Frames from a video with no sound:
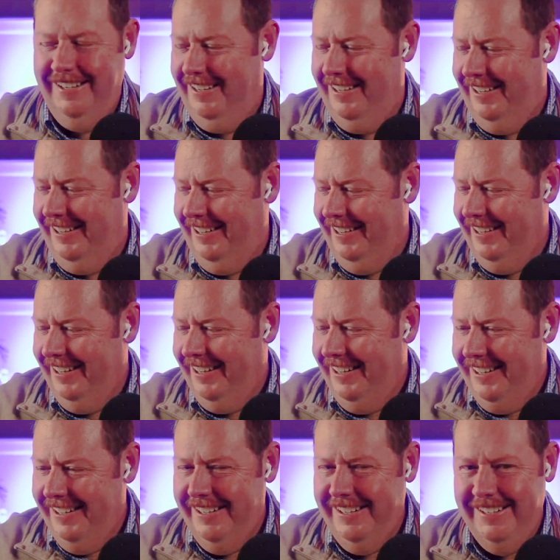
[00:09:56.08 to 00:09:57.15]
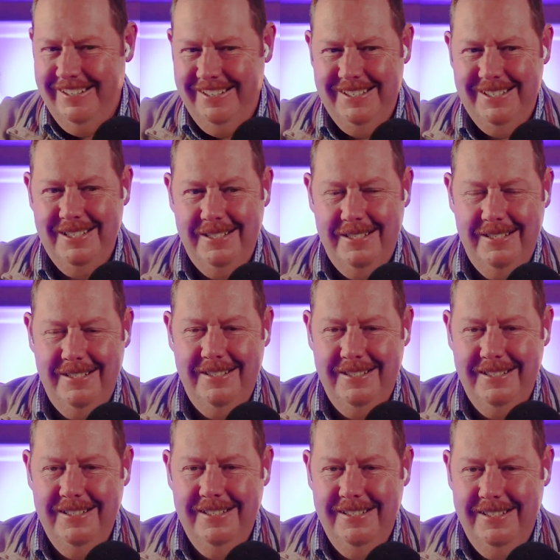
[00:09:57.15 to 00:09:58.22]

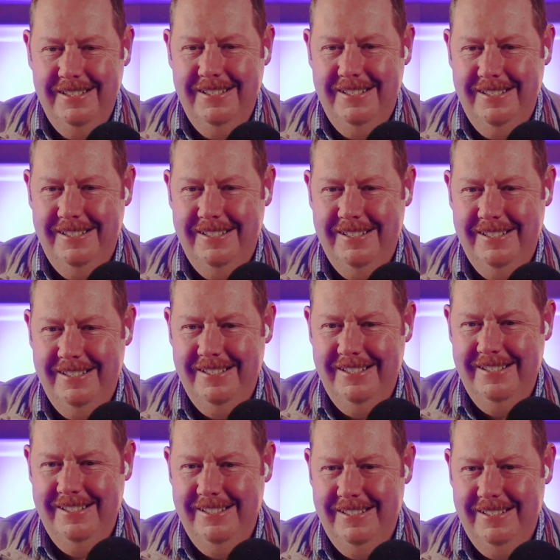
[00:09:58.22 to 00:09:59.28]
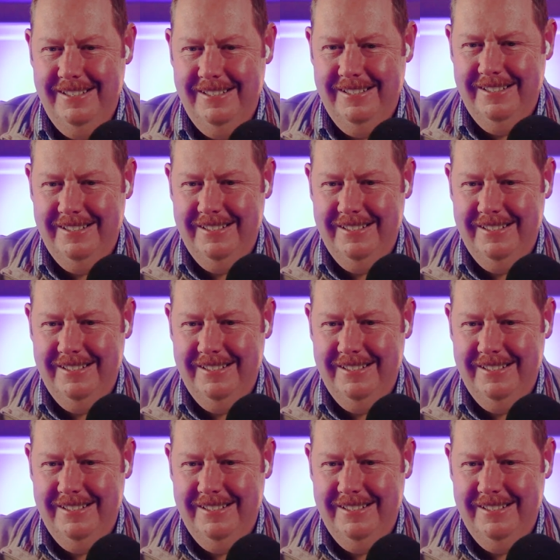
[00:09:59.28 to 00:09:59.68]
This person isn't speaking.